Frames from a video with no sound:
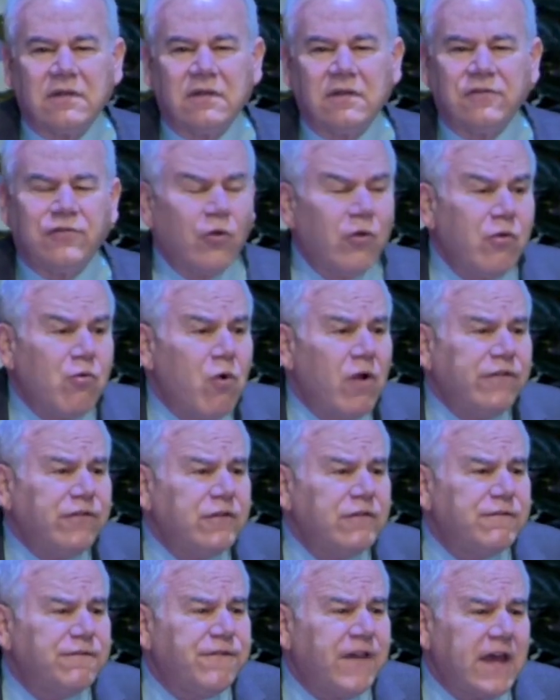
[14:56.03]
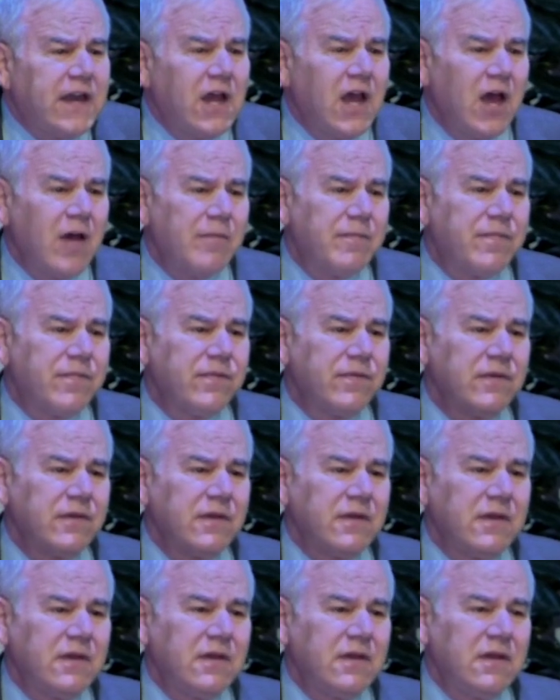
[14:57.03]
So he wasn't fed up.
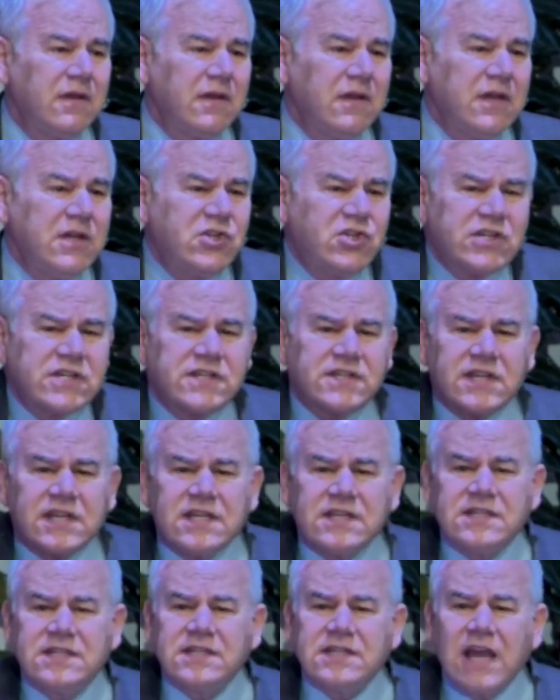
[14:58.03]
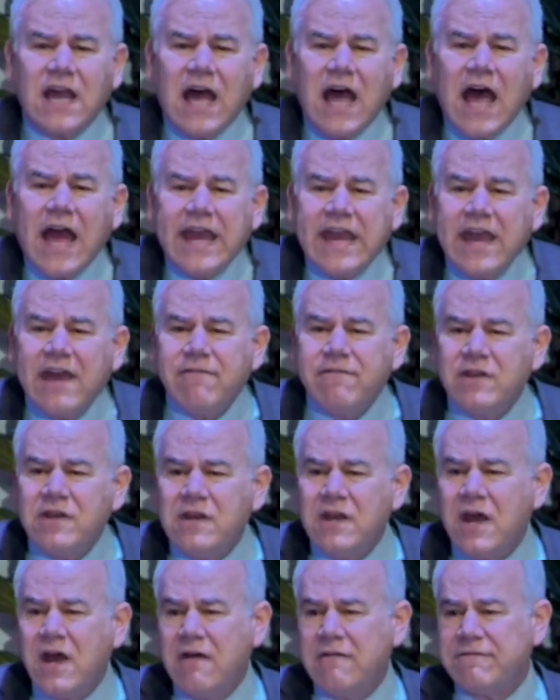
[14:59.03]
He just says, I have
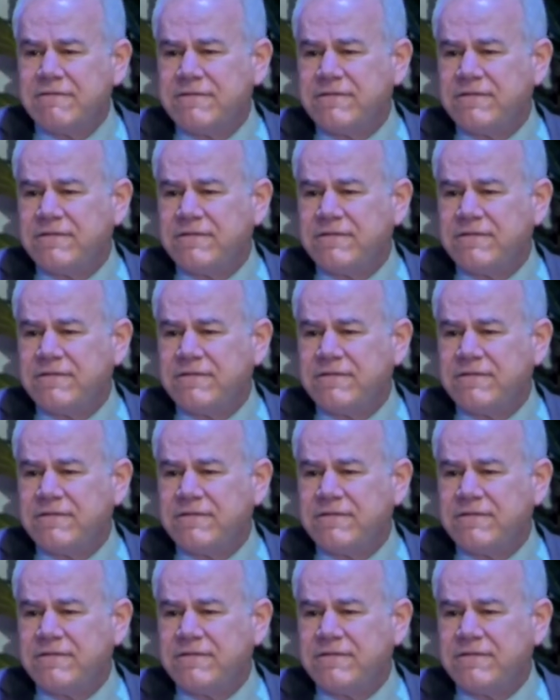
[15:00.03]
enough.